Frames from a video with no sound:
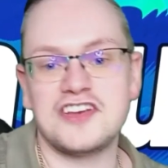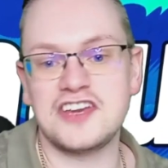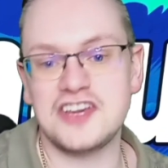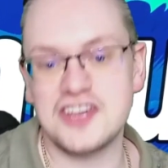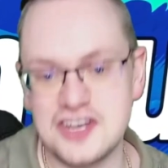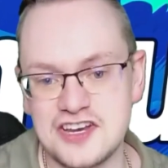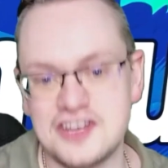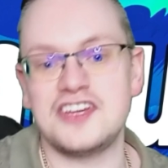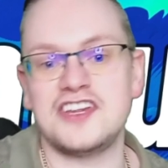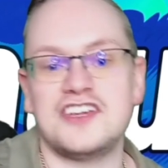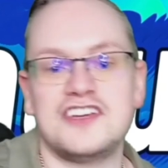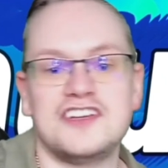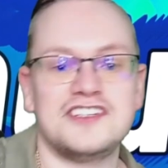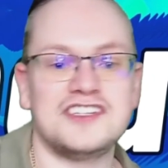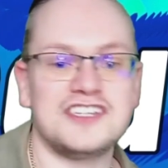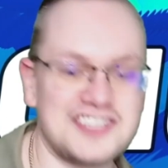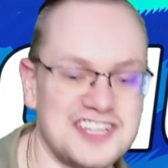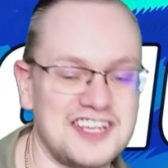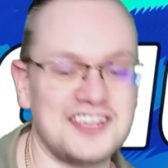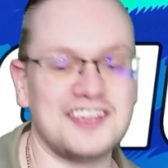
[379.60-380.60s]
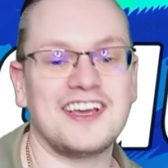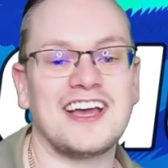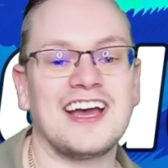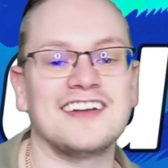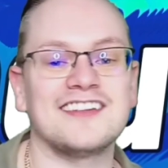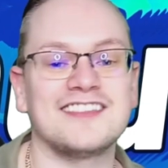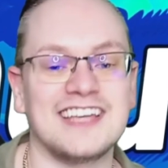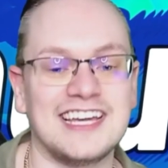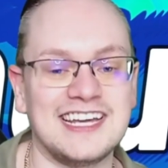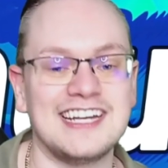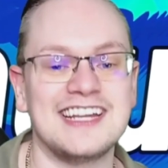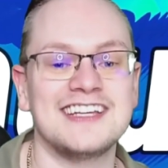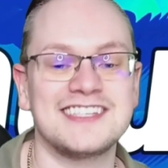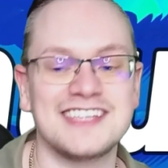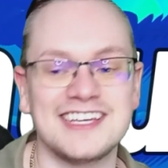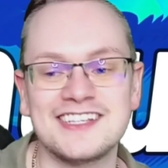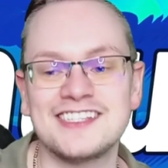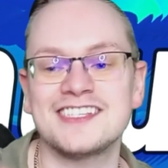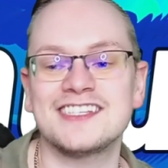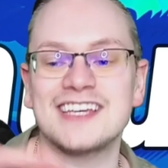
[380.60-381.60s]
kind of thing. It
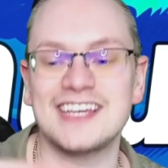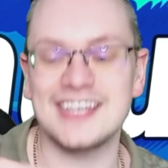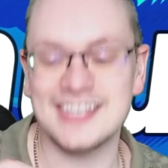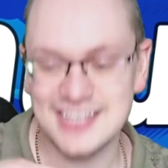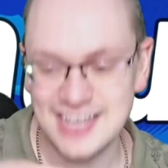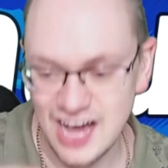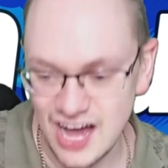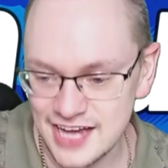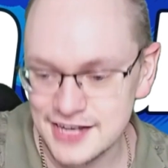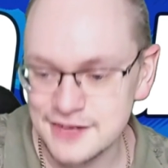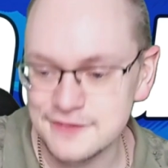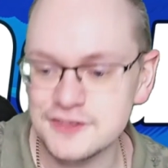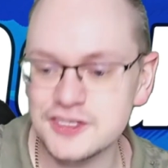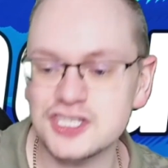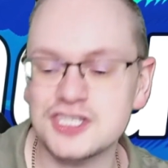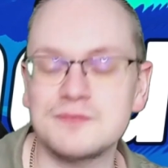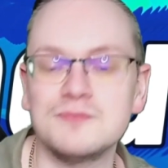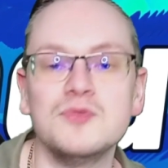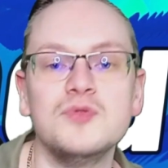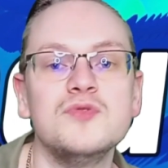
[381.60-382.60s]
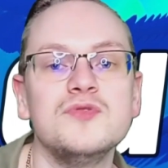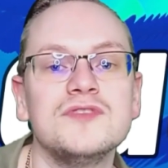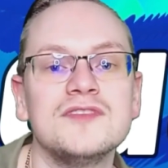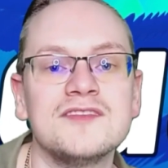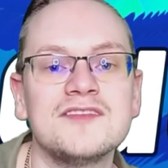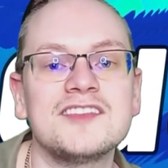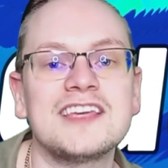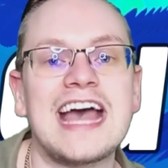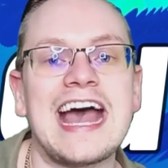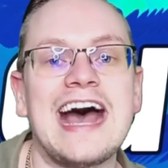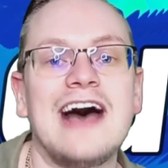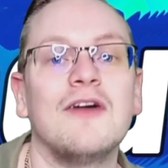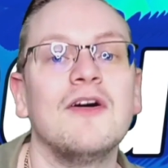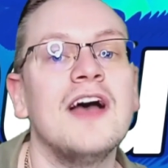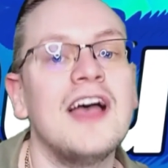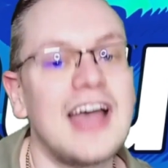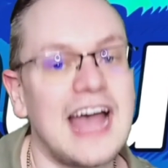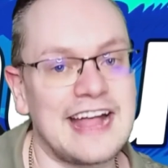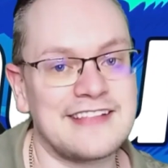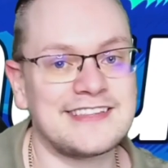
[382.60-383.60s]
kind of smoothens
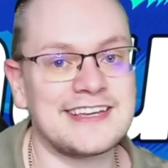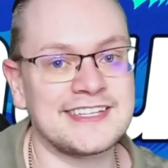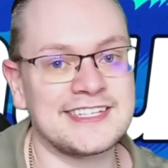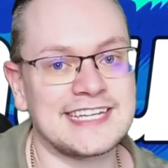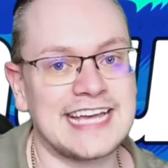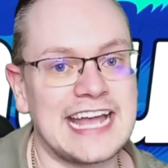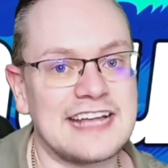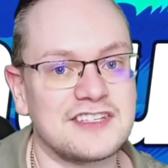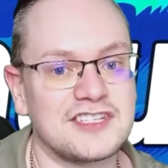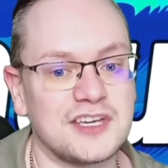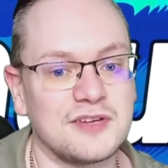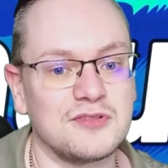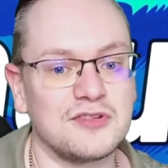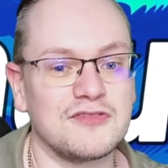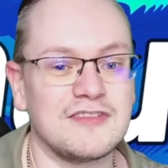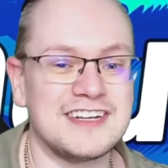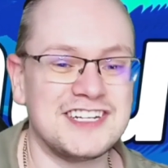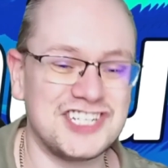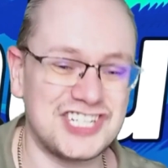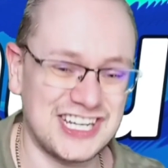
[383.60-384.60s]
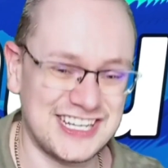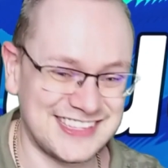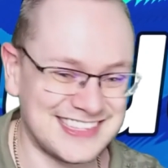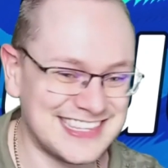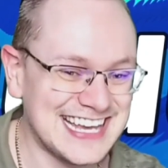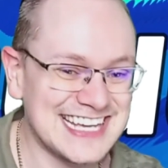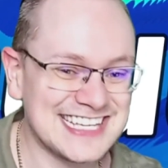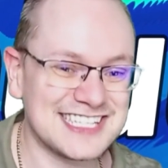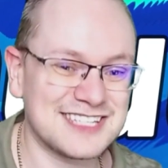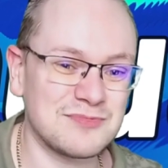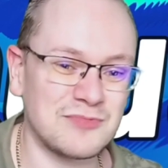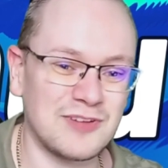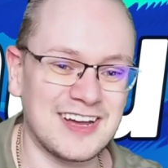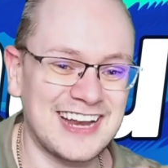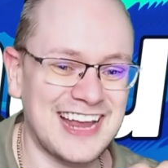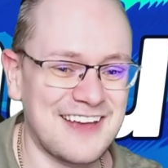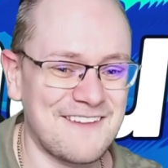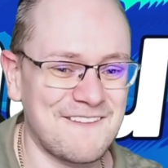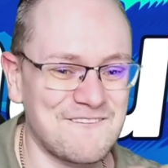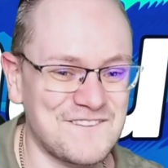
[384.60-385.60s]
out and doesn't get so cringy. This
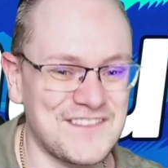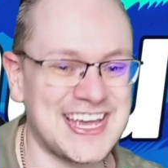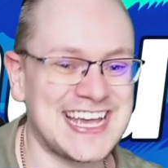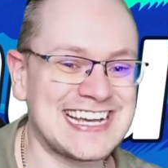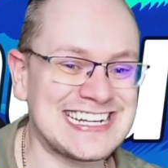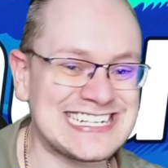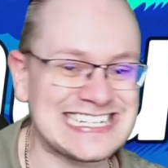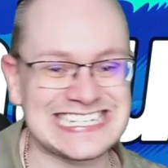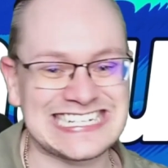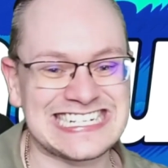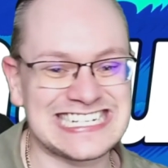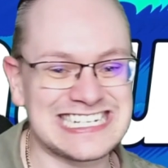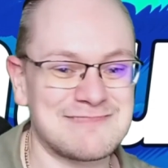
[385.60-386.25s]
one, I fear, is going to